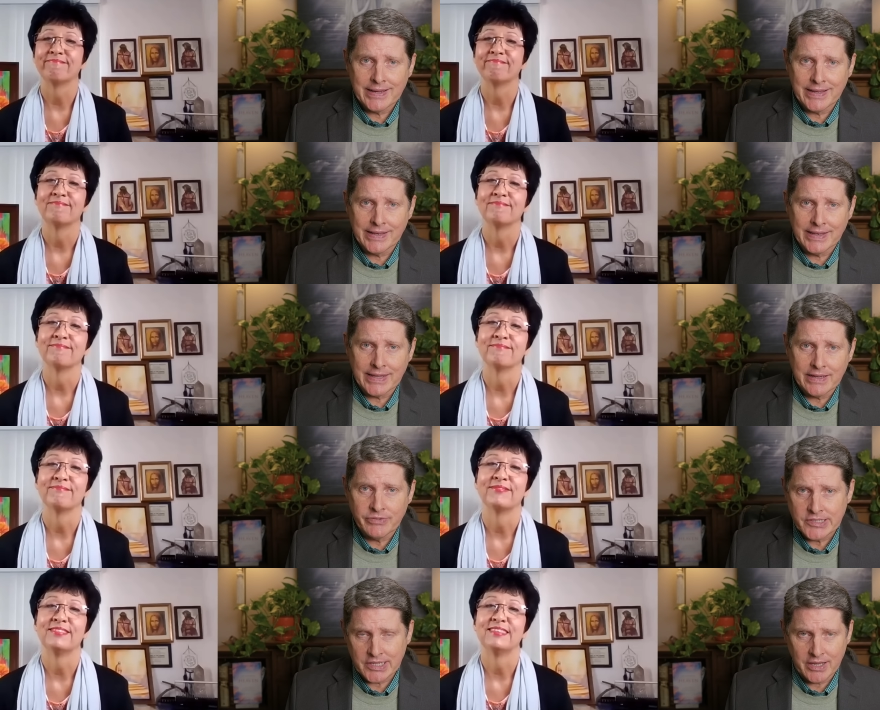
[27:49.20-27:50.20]
Speaker 1: a
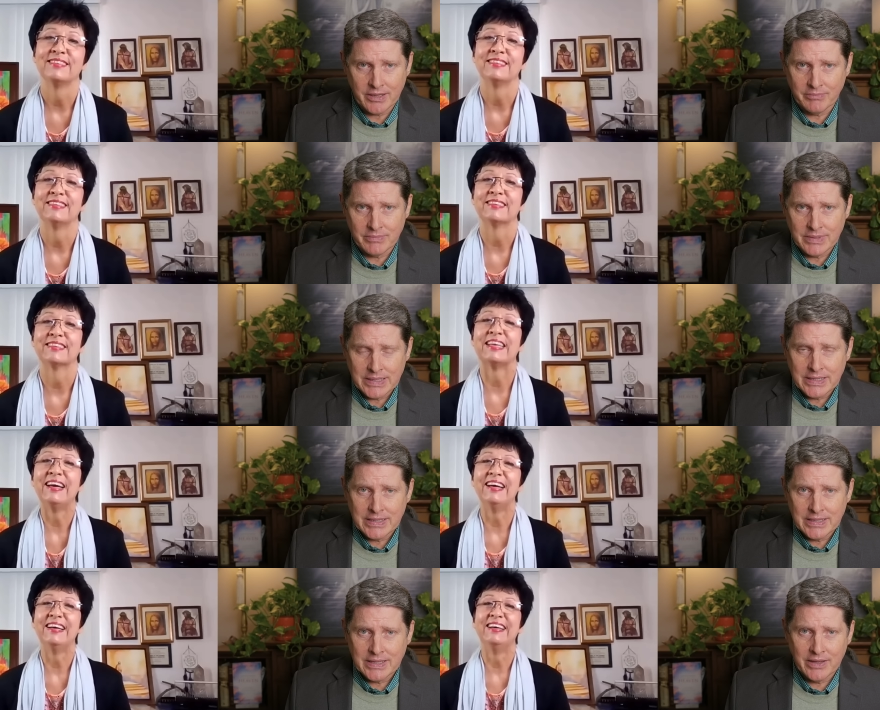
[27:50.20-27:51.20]
lifetime
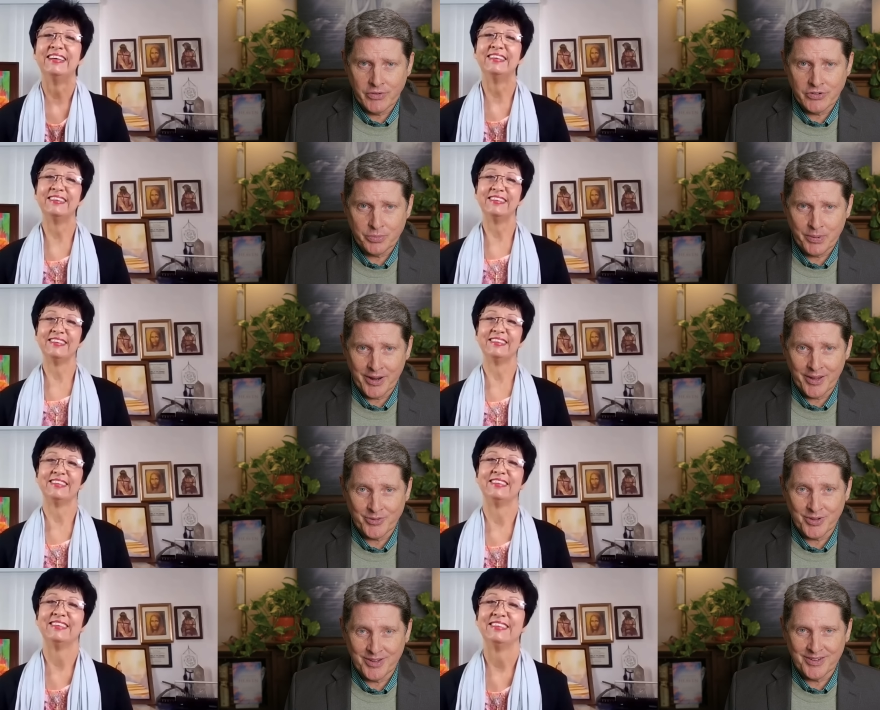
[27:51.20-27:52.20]
of
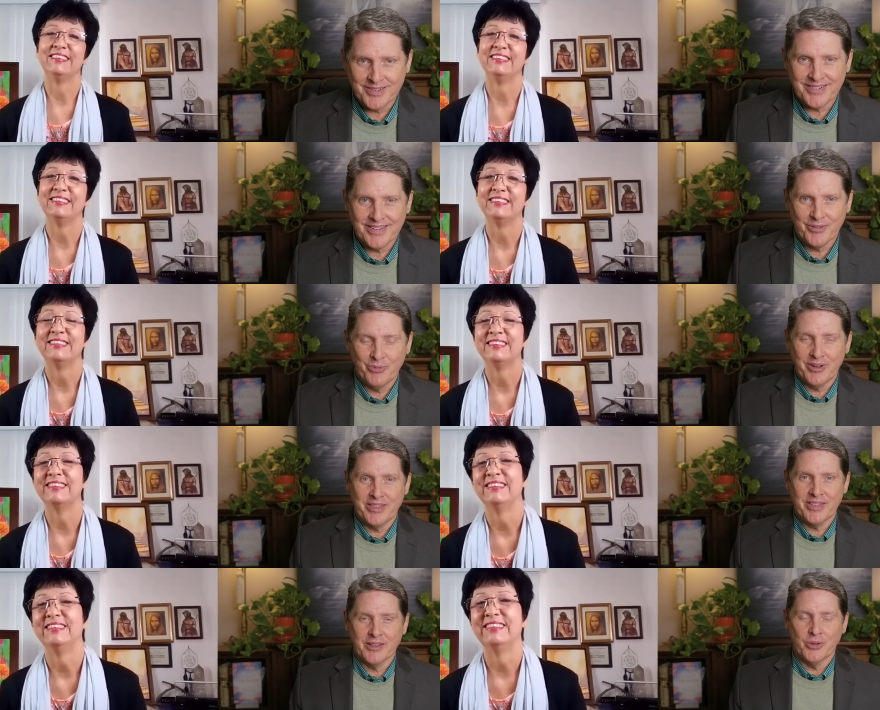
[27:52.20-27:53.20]
experiences
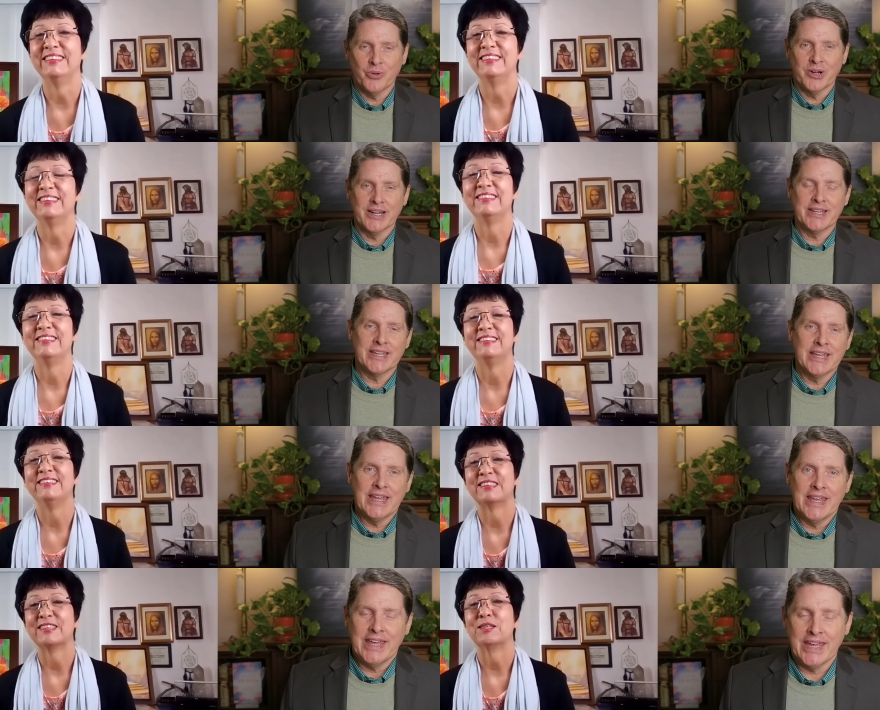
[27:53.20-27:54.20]
with the Lord
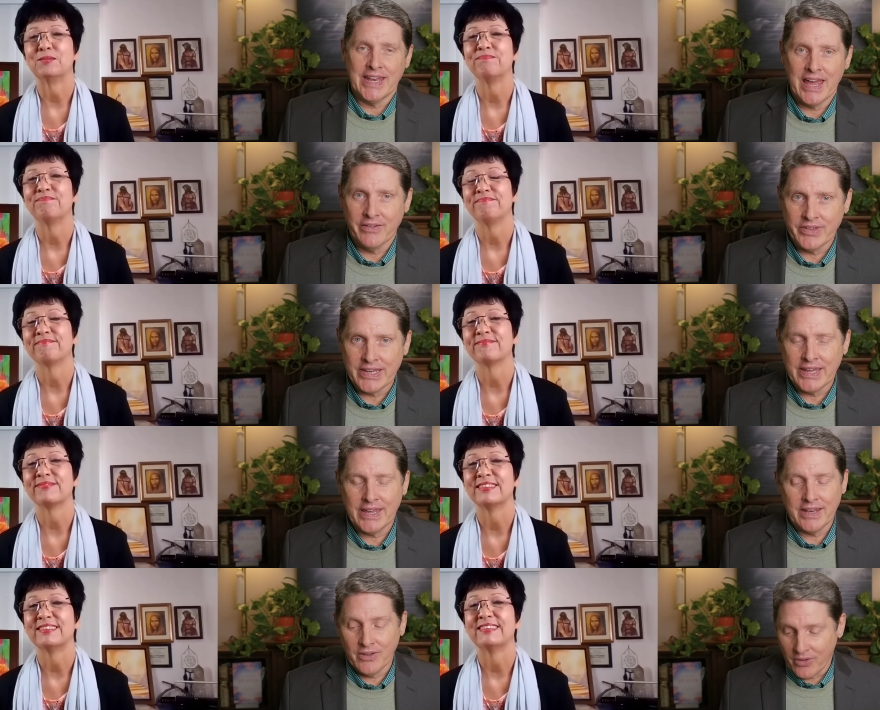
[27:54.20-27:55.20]
in heaven
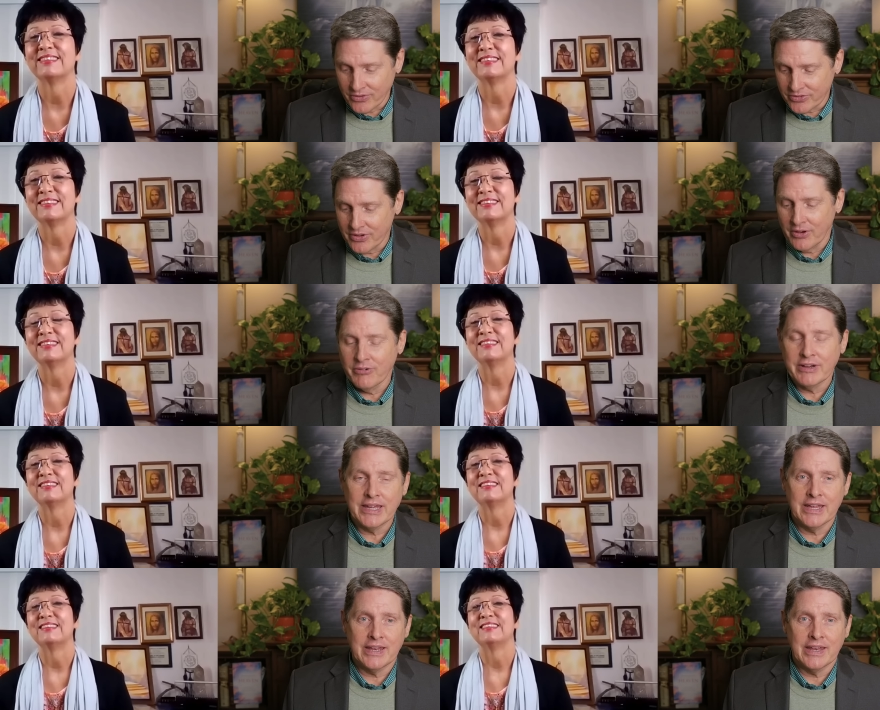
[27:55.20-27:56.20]
and also
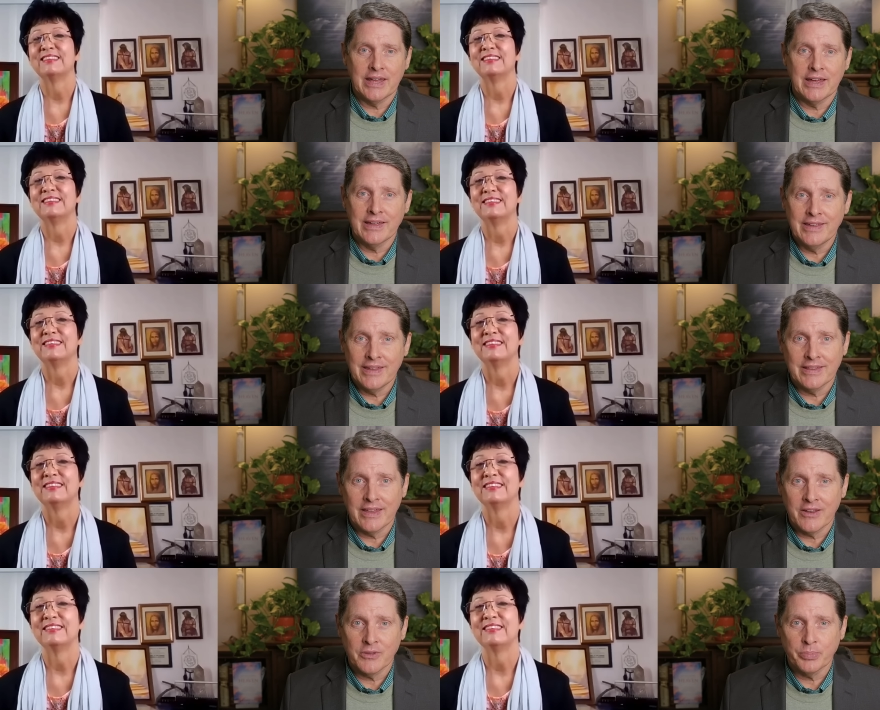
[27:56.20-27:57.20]
in
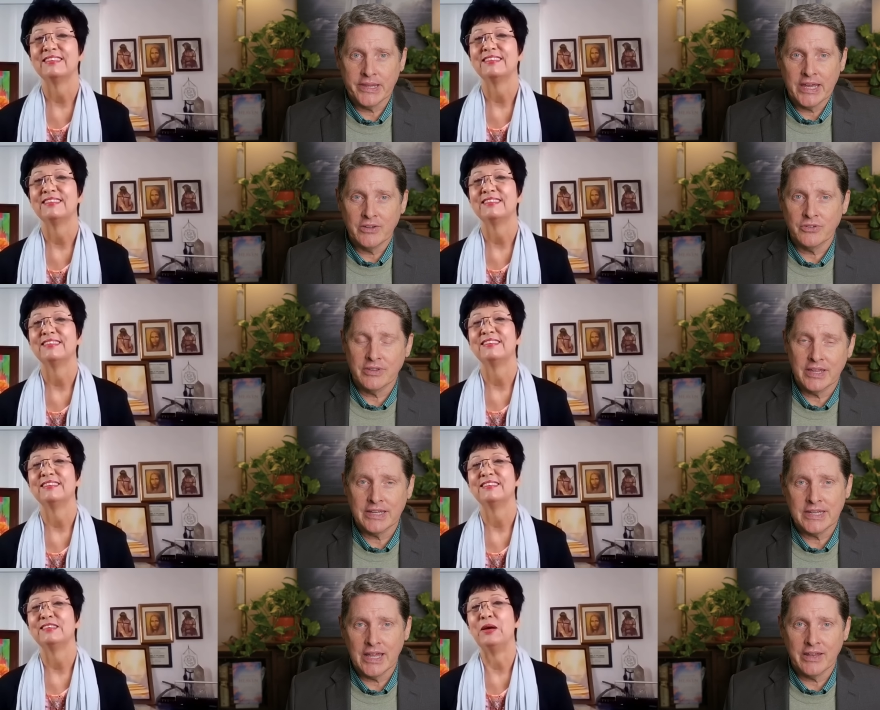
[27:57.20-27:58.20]
that other place
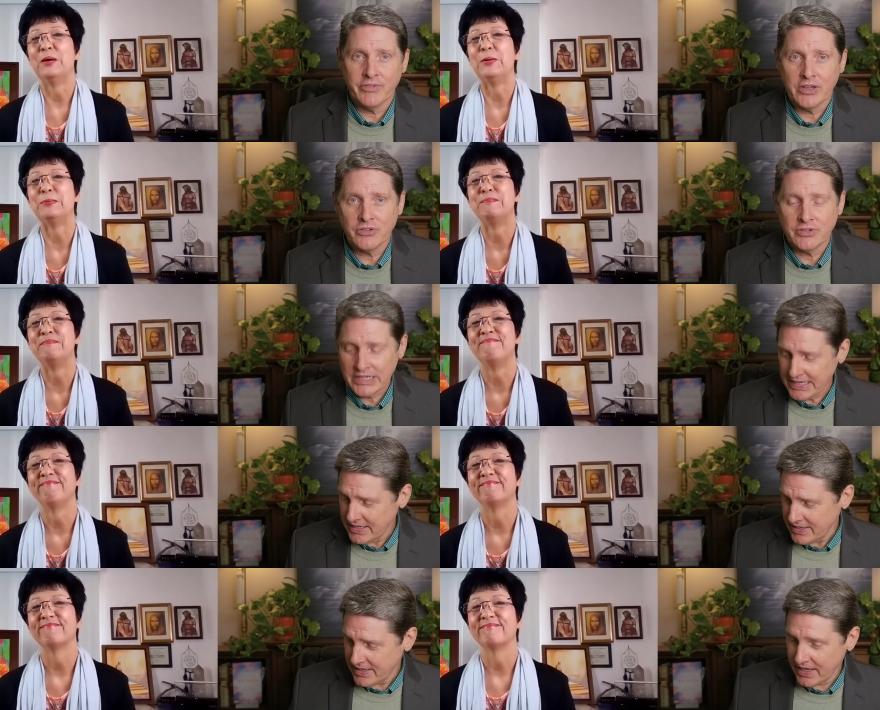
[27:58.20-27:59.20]
that none of us
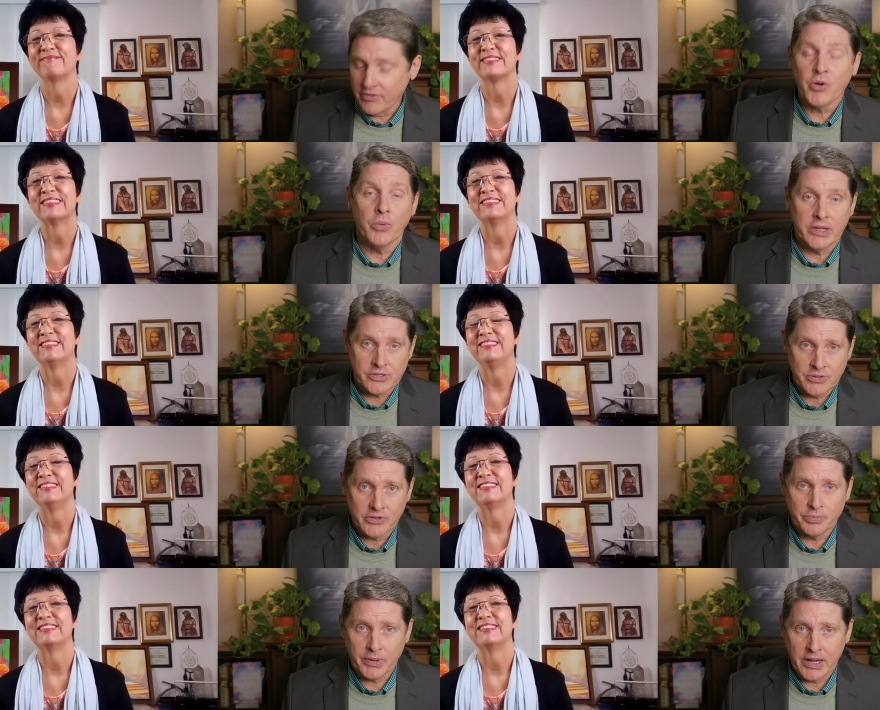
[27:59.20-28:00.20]
ever want to
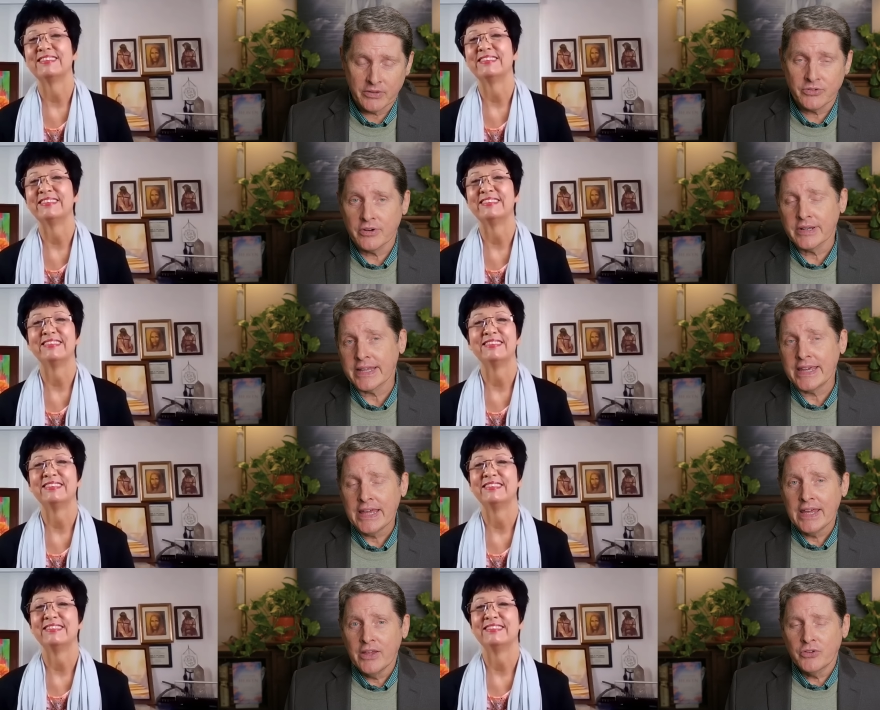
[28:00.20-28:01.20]
experience, certainly.
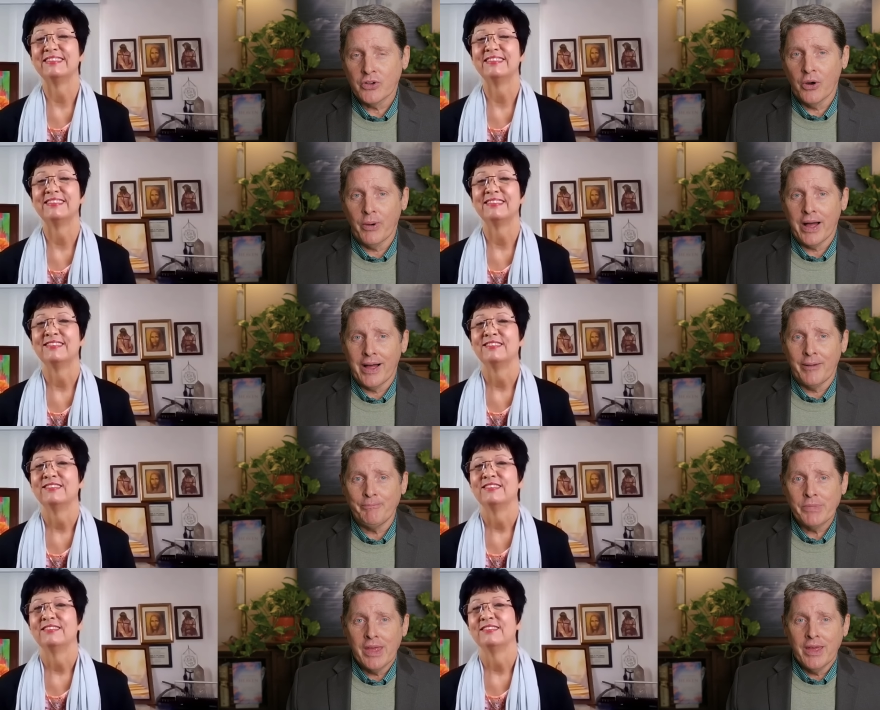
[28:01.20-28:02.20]

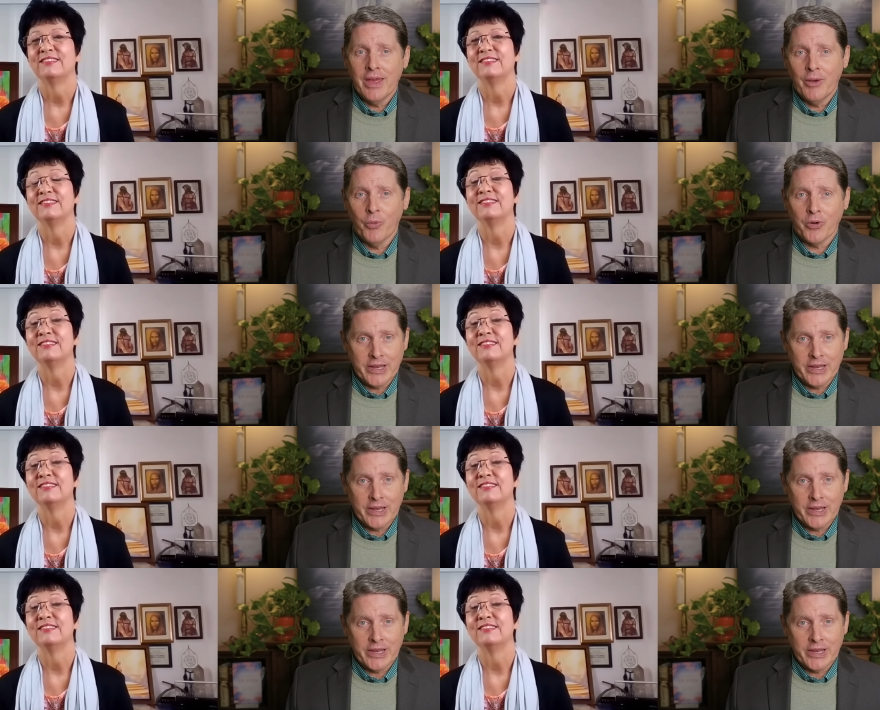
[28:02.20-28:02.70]
So, we're